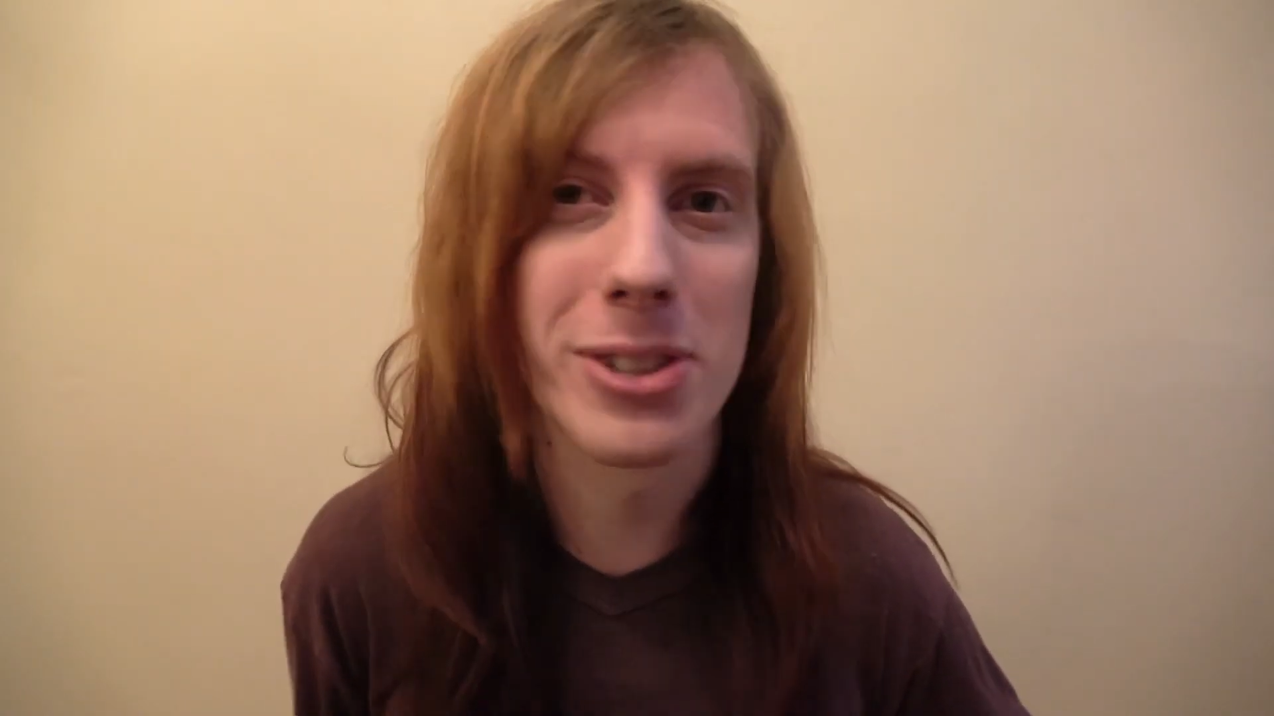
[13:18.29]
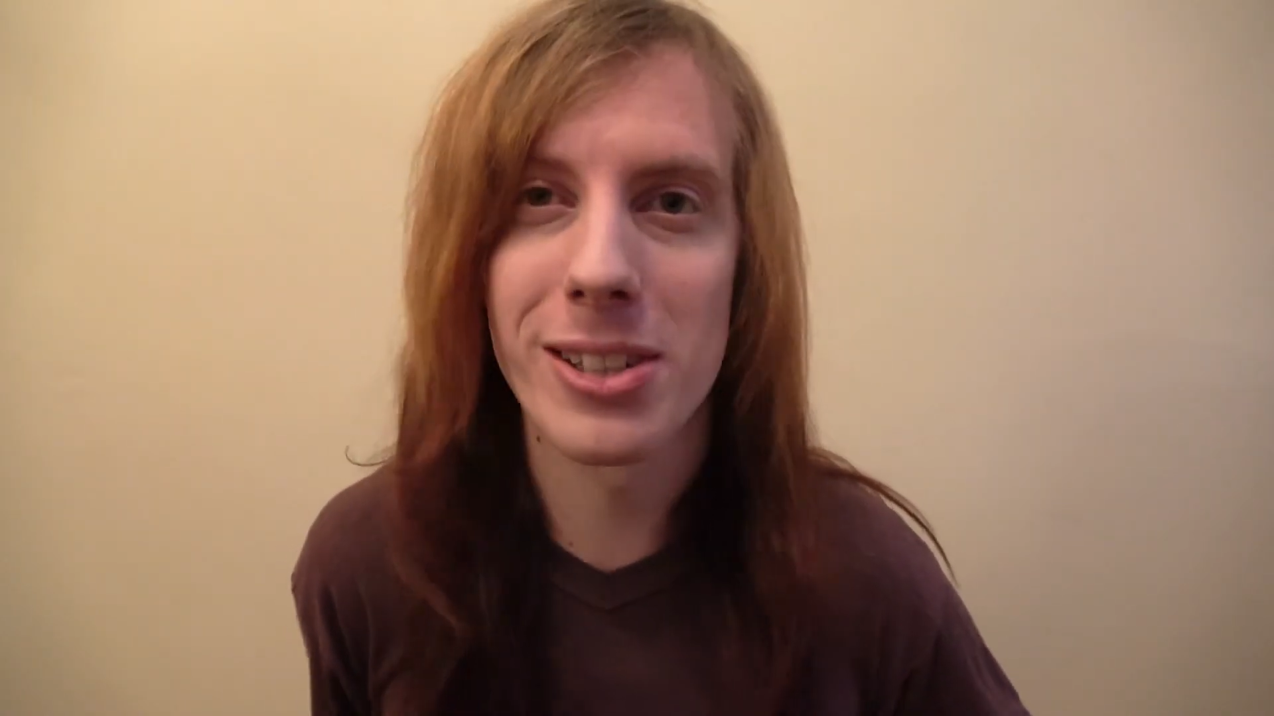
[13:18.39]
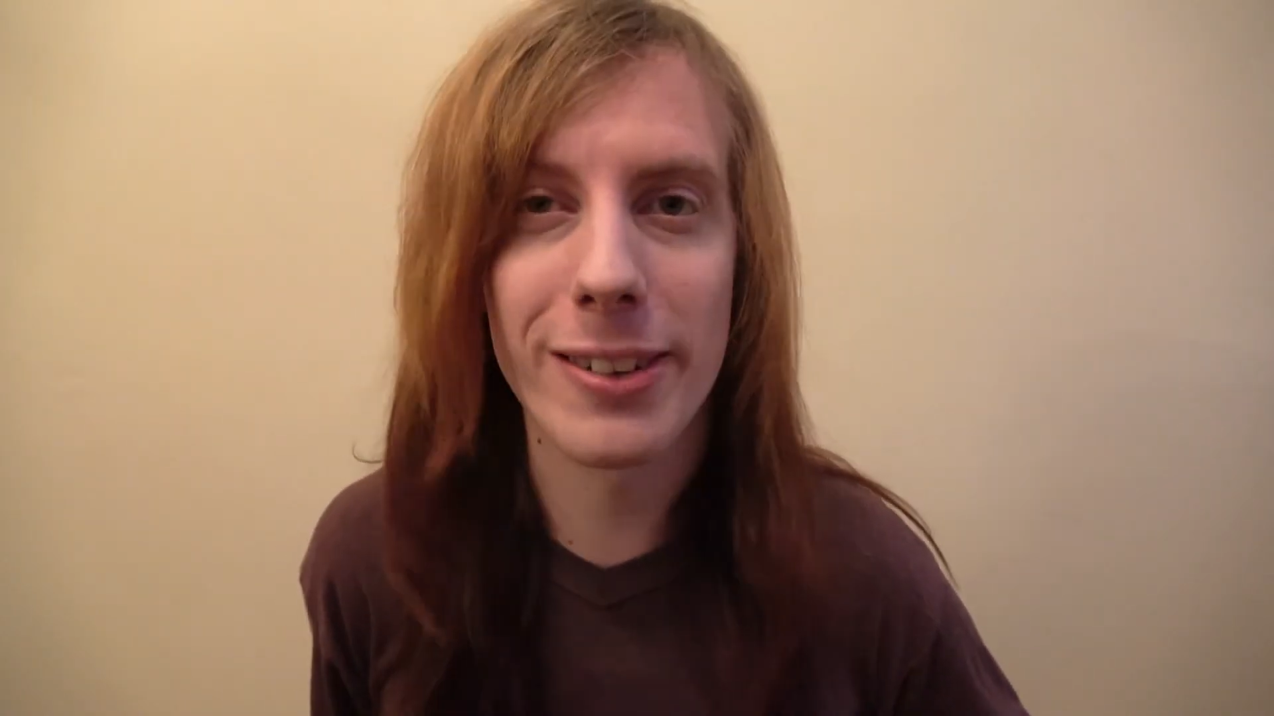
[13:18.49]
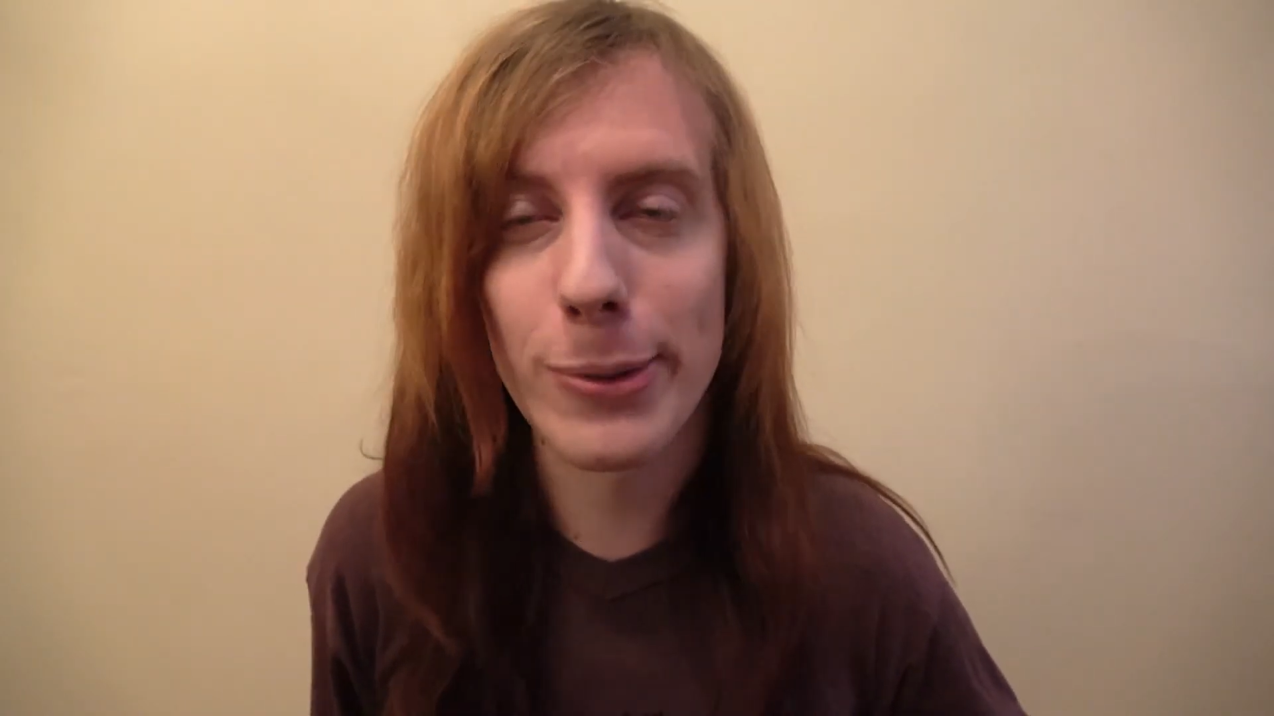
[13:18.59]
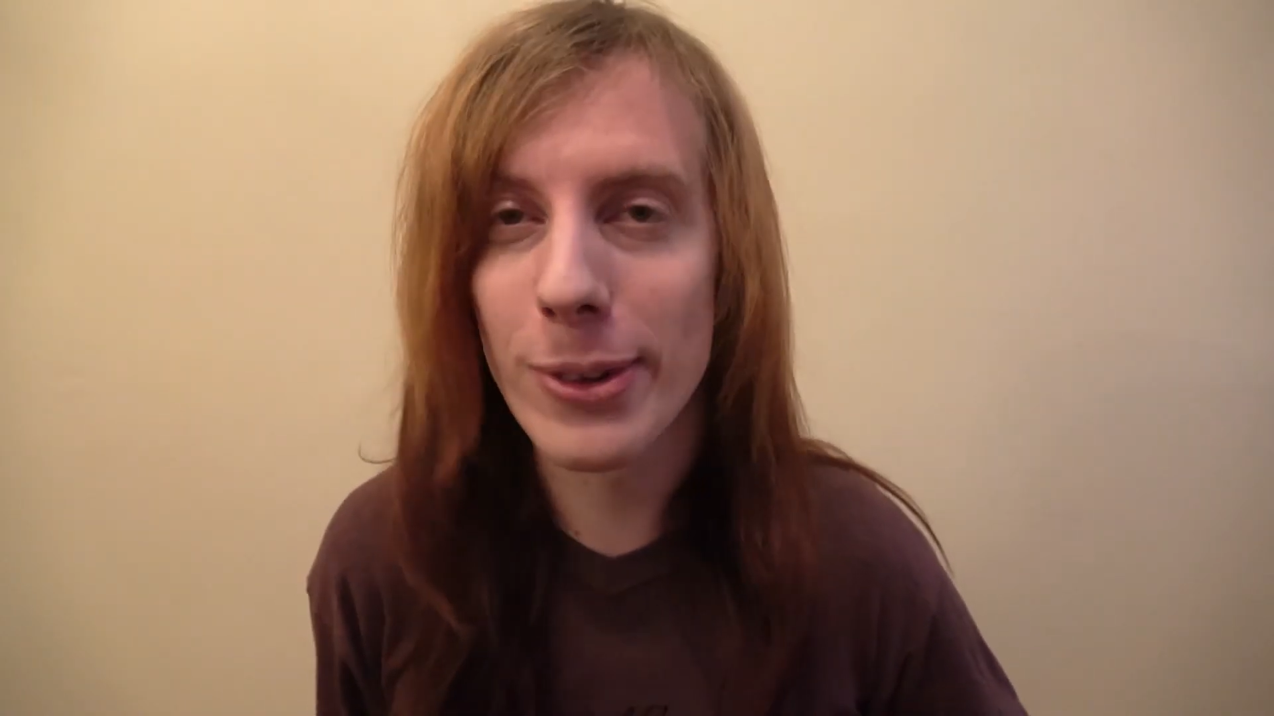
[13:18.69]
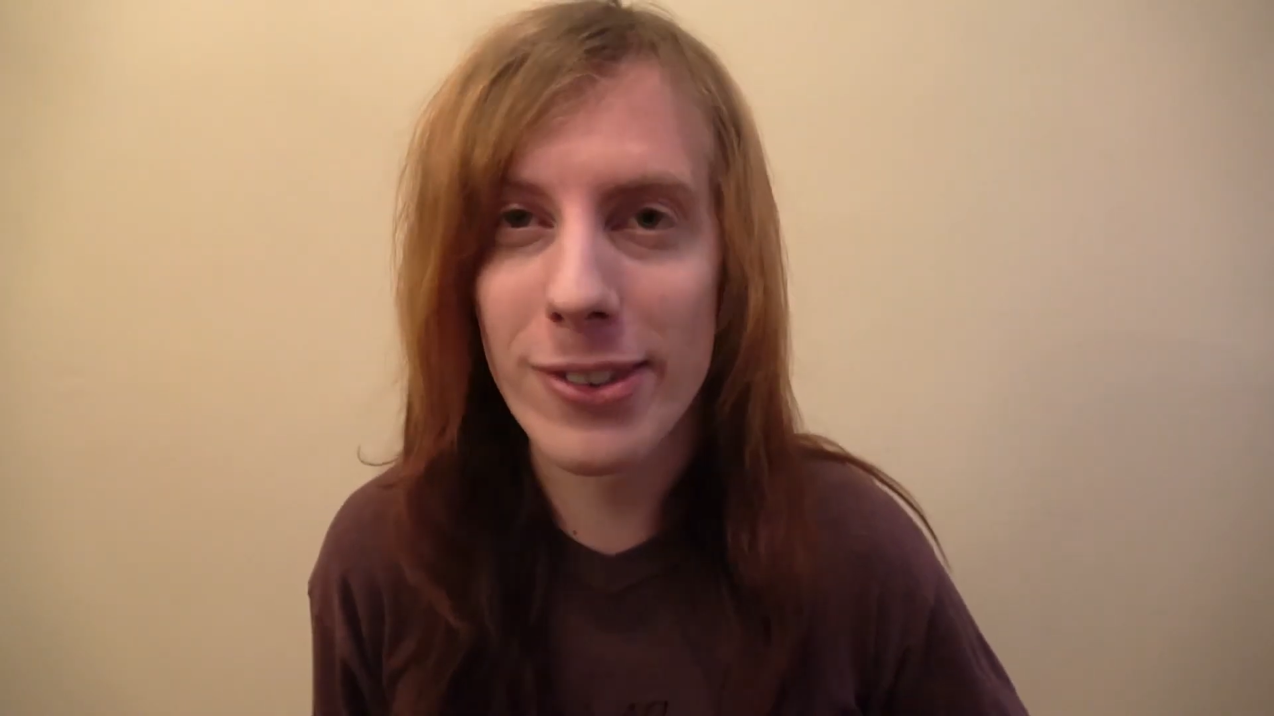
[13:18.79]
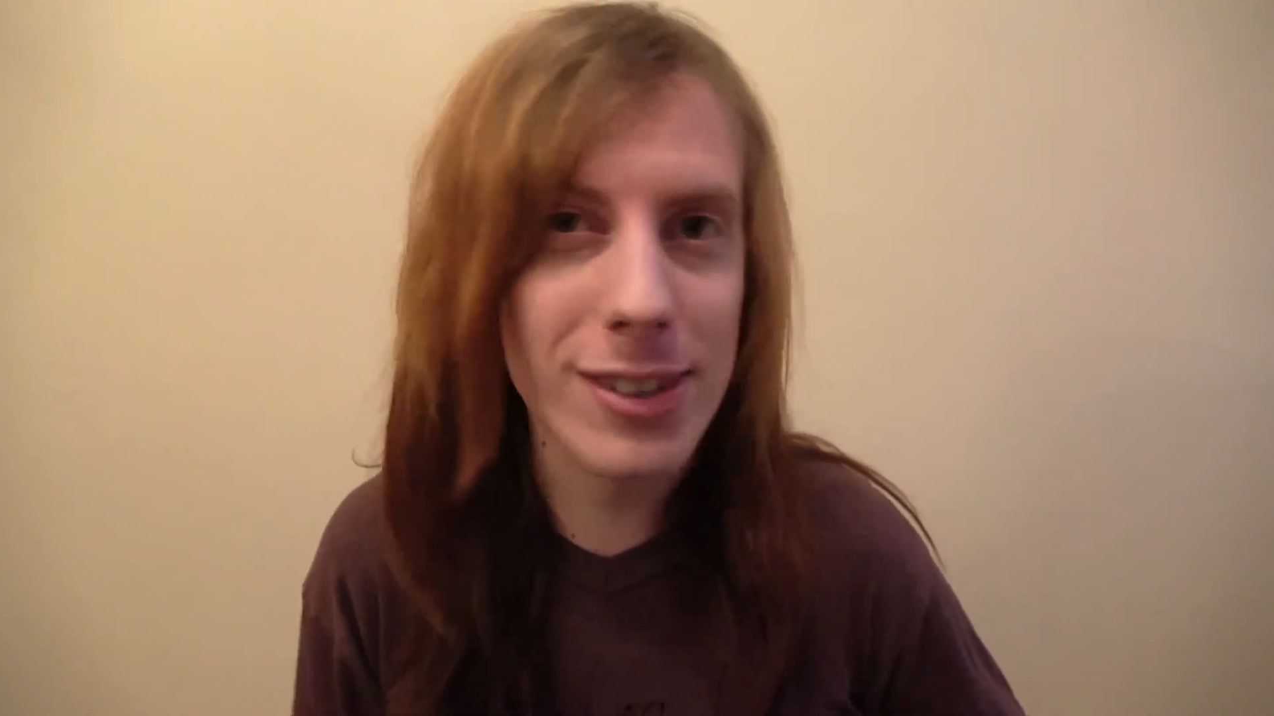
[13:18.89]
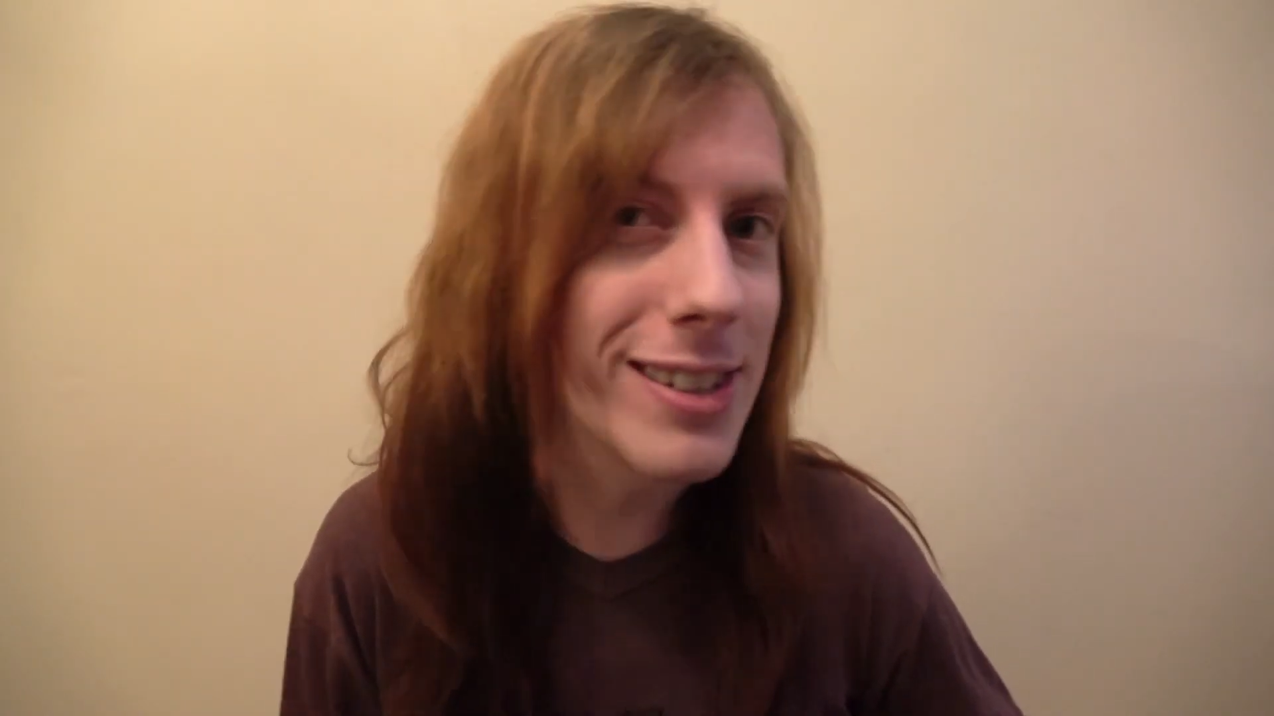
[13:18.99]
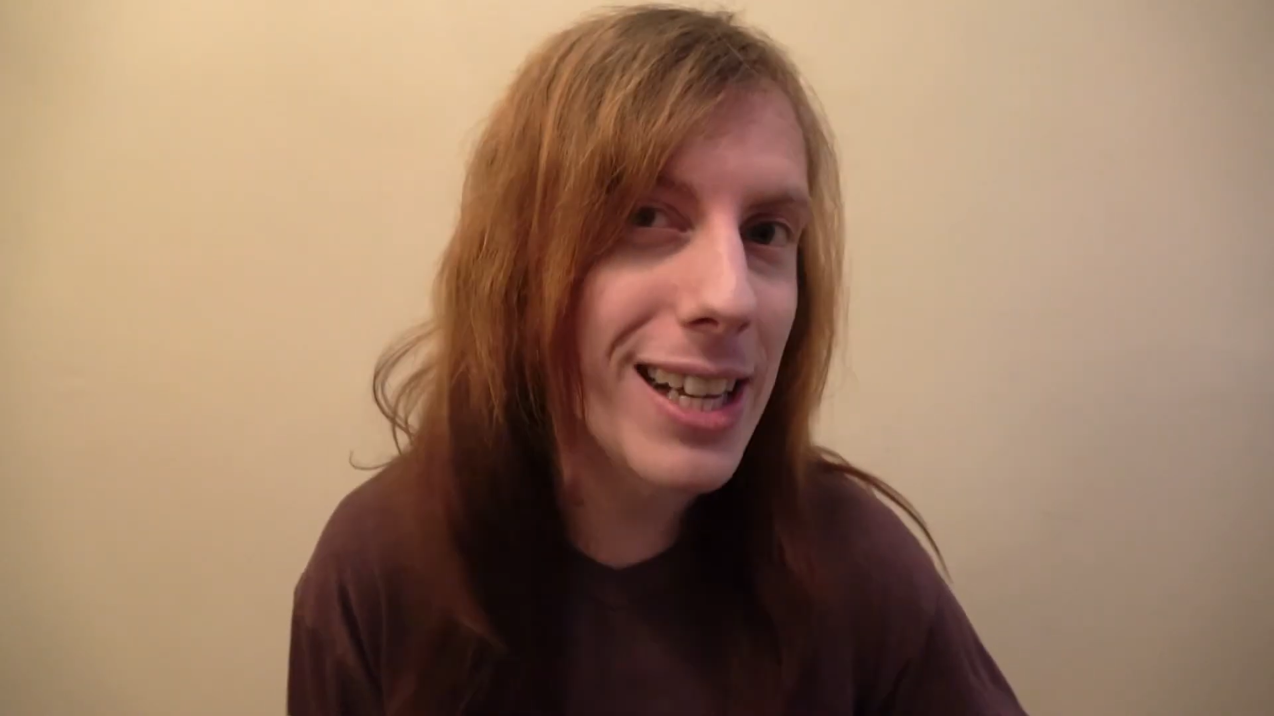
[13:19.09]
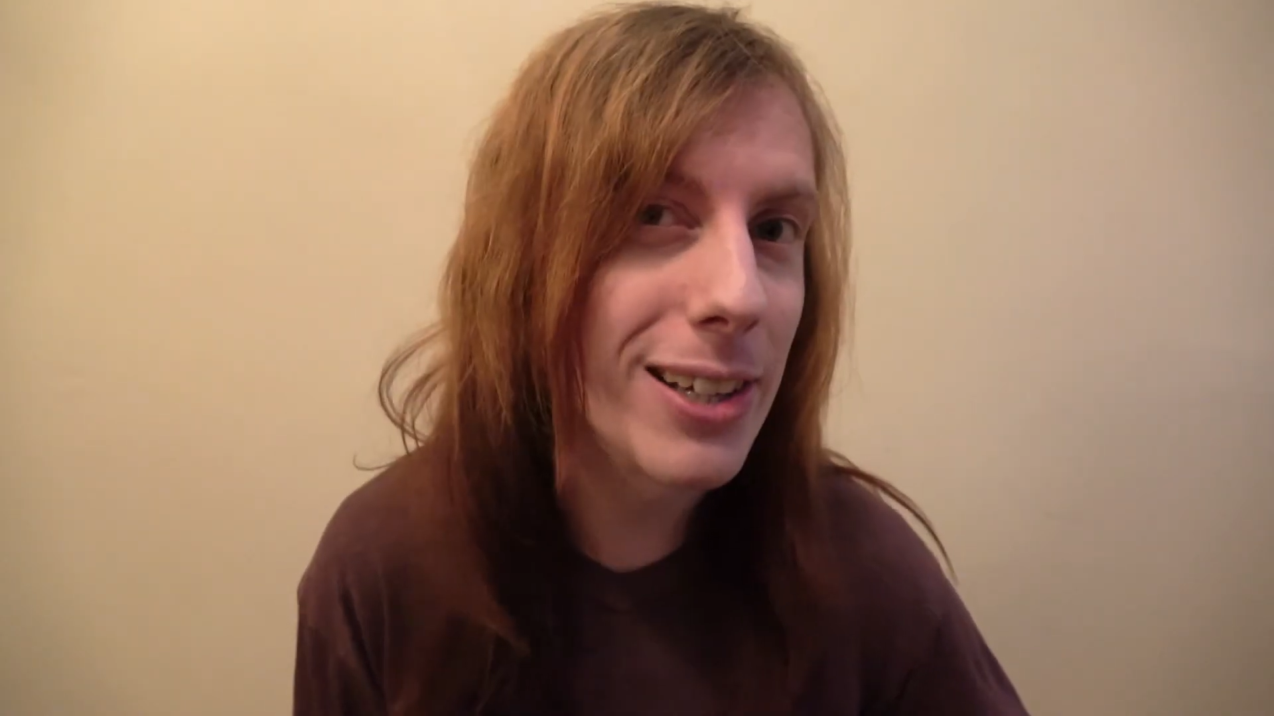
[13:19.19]
I just wanted
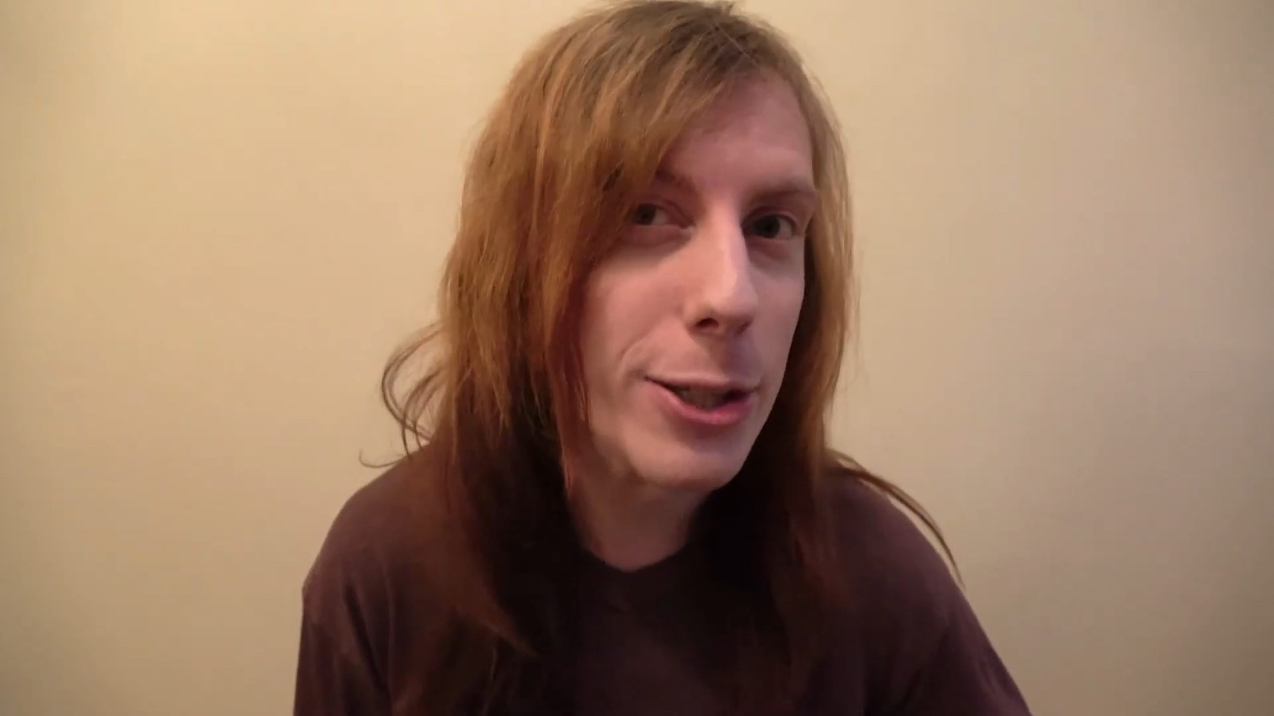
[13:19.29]
to tell